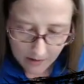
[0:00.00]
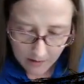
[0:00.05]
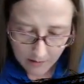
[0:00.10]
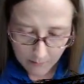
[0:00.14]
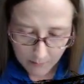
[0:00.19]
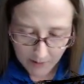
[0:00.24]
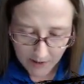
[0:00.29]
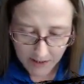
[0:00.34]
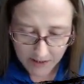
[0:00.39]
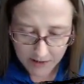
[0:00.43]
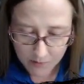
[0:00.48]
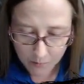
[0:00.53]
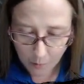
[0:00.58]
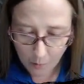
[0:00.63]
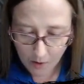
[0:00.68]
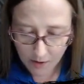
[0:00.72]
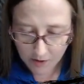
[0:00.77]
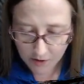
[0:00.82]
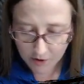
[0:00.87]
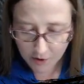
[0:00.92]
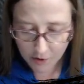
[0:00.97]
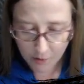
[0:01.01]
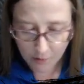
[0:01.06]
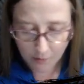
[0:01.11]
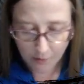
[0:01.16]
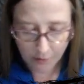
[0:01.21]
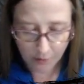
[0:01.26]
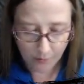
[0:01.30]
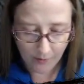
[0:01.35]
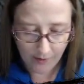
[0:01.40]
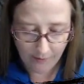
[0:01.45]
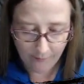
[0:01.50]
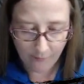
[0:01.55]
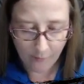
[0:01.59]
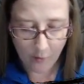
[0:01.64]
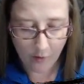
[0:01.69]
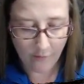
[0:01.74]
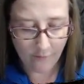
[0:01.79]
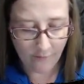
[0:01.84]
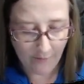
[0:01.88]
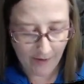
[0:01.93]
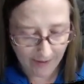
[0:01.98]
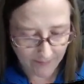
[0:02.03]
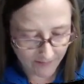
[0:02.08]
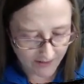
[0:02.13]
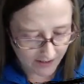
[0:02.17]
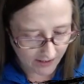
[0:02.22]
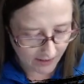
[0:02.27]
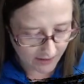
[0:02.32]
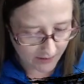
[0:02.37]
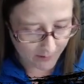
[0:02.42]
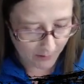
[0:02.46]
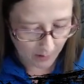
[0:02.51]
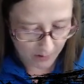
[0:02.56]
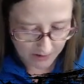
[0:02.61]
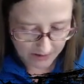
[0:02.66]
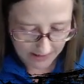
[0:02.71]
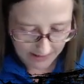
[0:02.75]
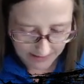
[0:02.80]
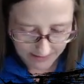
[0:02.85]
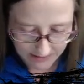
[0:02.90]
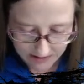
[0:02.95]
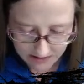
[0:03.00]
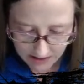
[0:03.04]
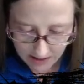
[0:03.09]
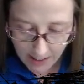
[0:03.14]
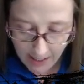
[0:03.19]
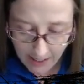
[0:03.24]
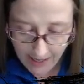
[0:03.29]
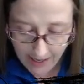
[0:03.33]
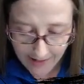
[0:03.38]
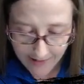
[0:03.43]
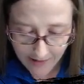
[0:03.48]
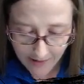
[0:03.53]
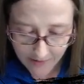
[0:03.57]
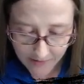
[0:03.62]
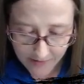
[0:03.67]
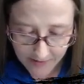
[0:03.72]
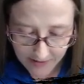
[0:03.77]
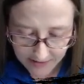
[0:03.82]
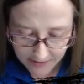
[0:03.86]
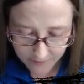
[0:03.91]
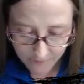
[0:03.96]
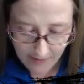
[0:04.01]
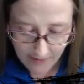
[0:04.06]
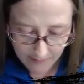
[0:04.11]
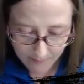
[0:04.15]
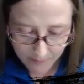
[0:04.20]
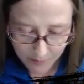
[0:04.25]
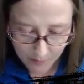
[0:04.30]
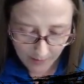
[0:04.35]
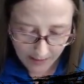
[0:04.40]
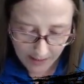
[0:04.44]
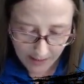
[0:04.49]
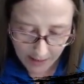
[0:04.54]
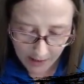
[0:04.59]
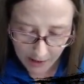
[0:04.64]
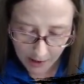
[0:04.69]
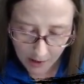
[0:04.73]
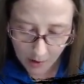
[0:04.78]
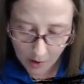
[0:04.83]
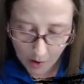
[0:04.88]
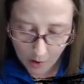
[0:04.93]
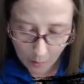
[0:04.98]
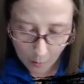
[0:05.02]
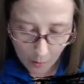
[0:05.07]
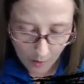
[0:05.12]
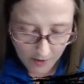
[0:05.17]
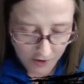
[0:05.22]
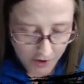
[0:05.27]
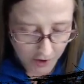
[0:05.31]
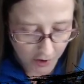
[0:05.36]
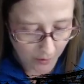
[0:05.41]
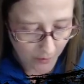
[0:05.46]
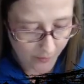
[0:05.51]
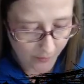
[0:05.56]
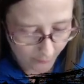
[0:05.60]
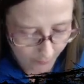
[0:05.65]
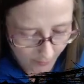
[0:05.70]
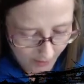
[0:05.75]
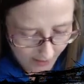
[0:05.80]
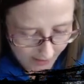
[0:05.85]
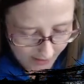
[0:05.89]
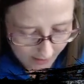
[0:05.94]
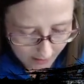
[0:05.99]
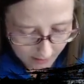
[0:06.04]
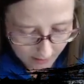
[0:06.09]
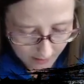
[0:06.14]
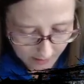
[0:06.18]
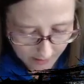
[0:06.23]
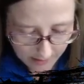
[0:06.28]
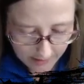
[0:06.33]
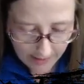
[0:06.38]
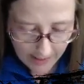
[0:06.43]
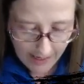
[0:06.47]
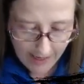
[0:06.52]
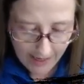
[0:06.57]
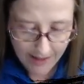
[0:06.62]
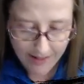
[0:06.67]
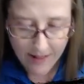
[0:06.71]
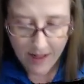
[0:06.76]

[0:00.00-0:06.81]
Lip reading: because 1, 2, 3, 4, 5, 6, both sides. And then these flaps right here, 1, 2, 3. And then